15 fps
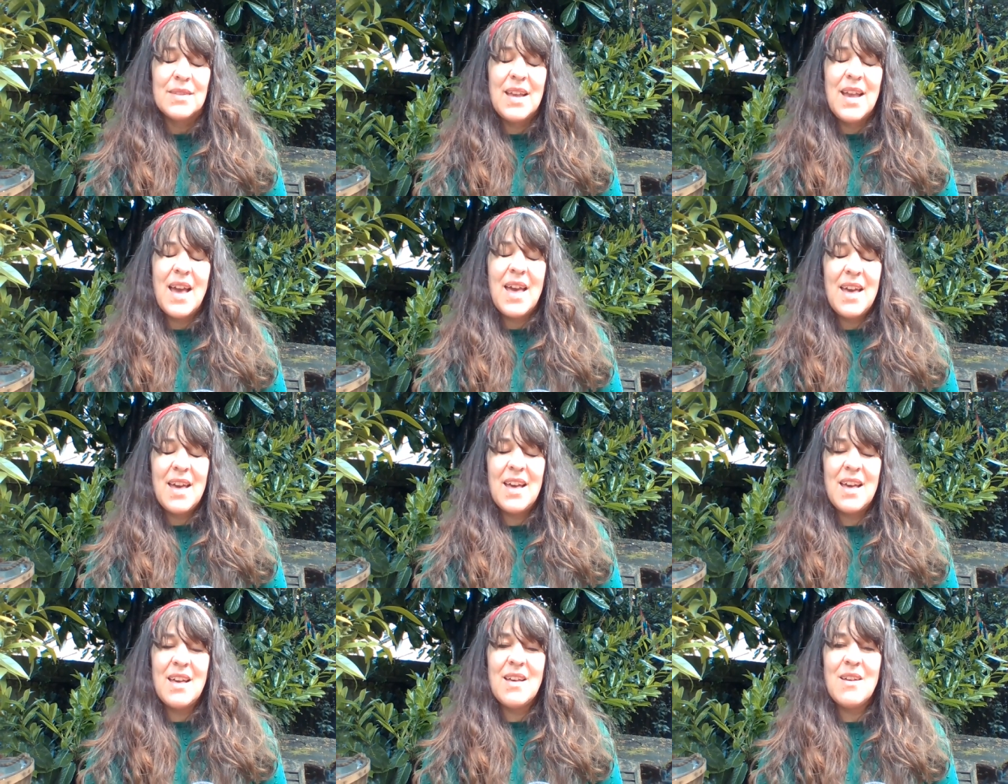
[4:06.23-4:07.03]
The
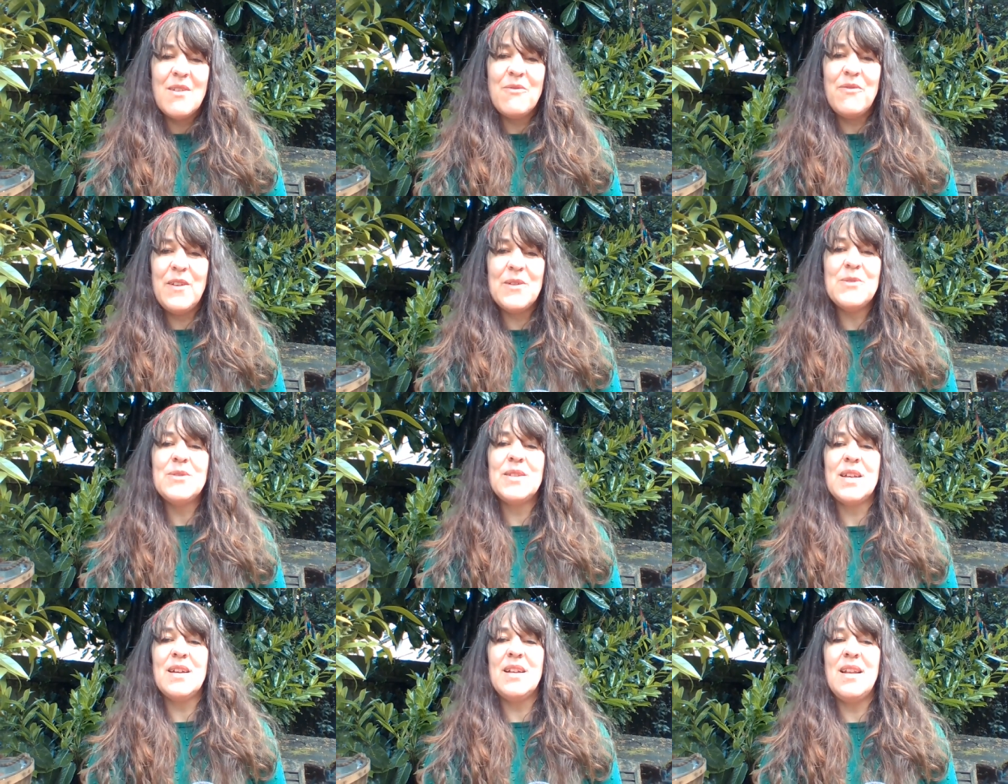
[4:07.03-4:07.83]
air
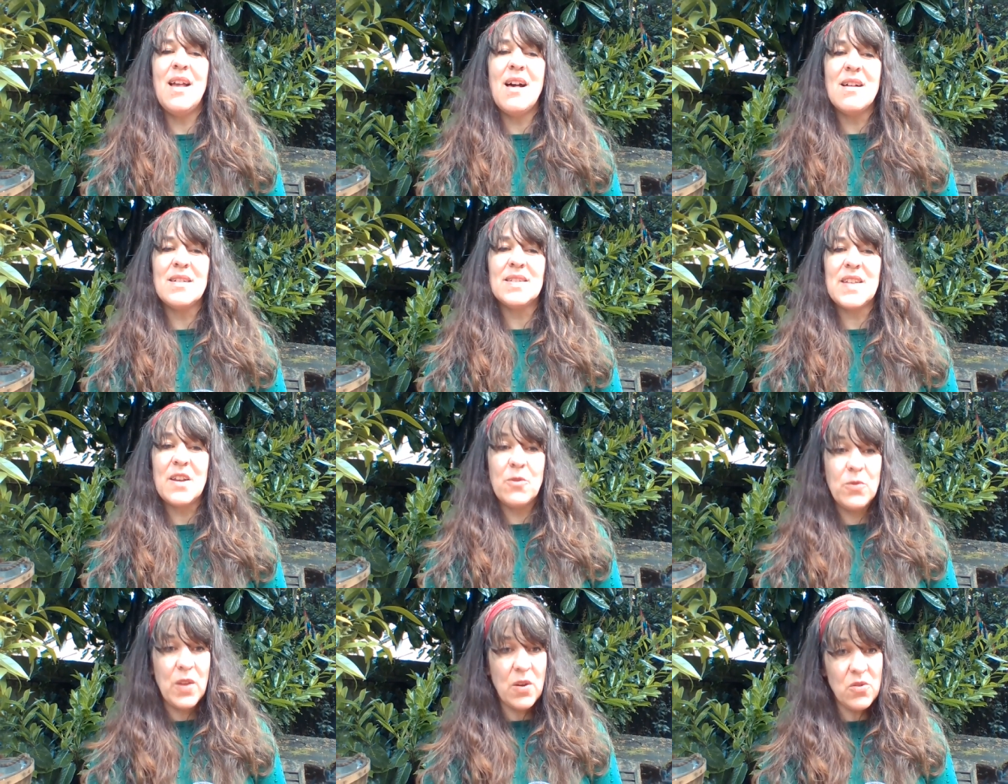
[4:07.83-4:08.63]
fills her lungs,
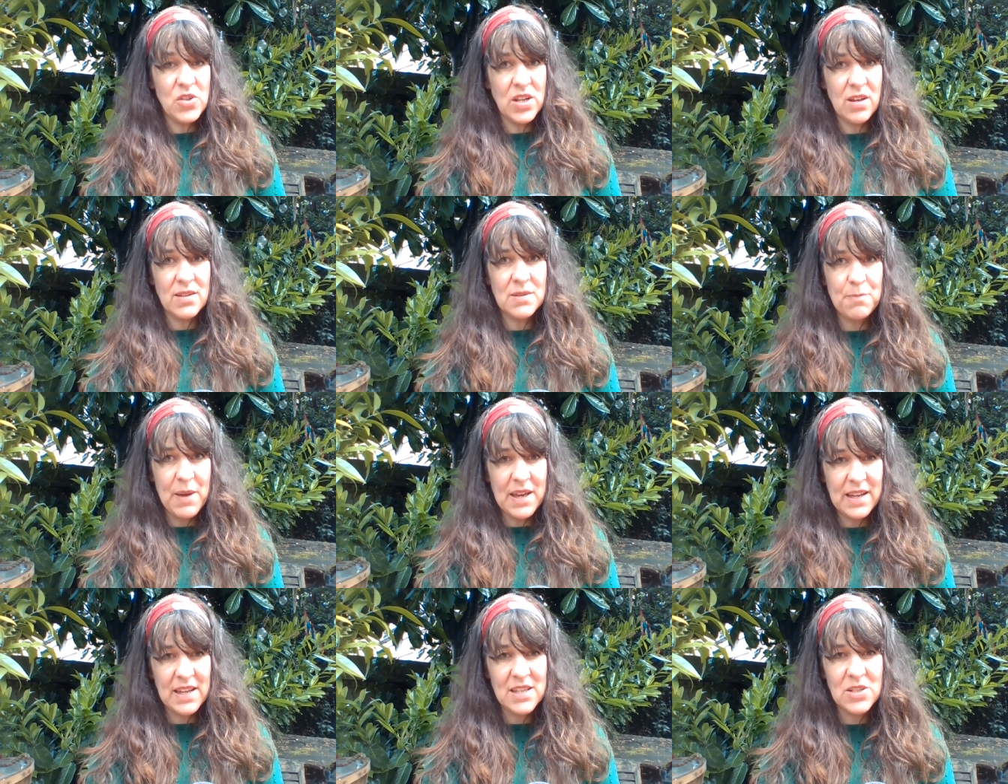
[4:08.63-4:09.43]
and although she goes
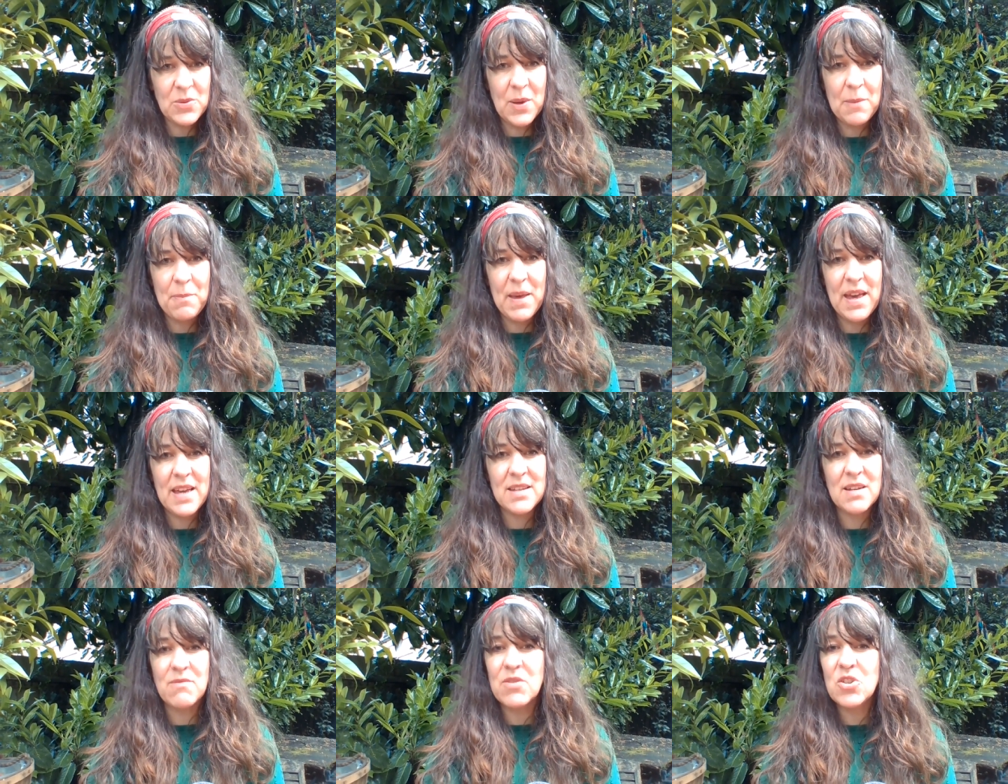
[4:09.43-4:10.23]
back into her
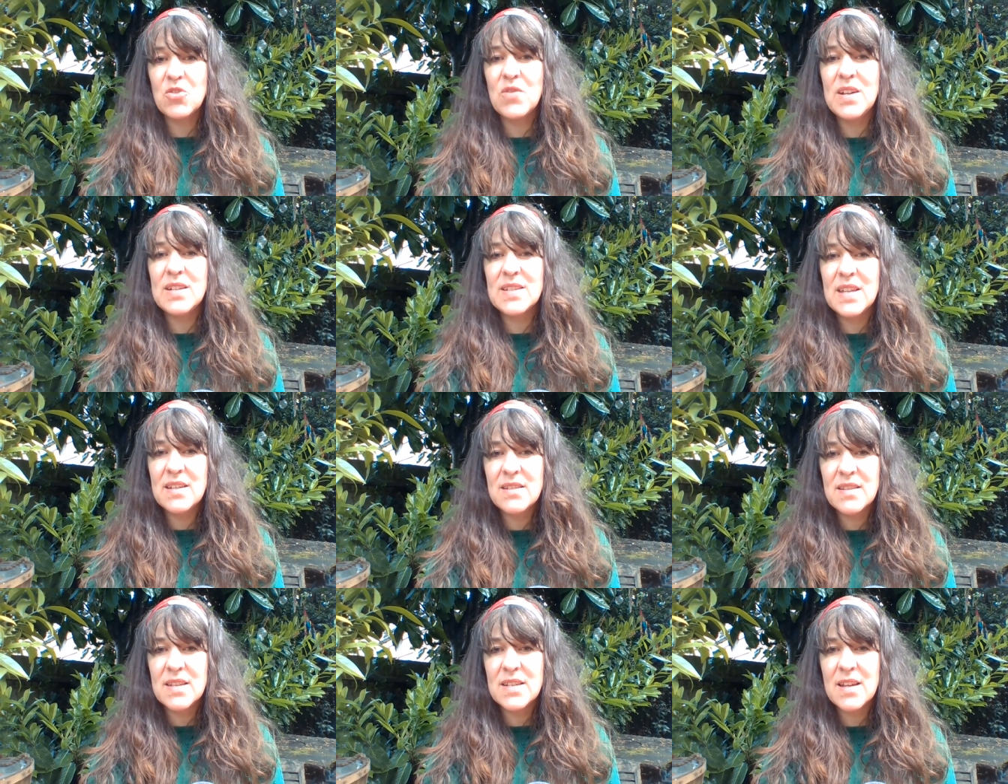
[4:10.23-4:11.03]
bed and retreats
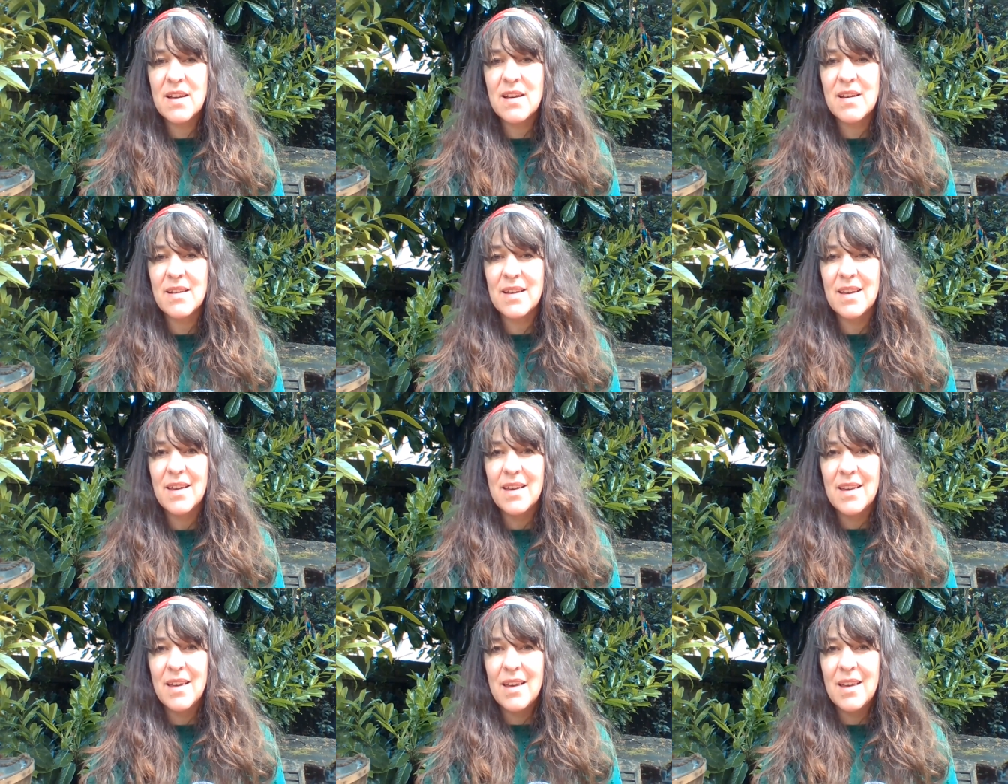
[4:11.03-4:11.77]
into the dark,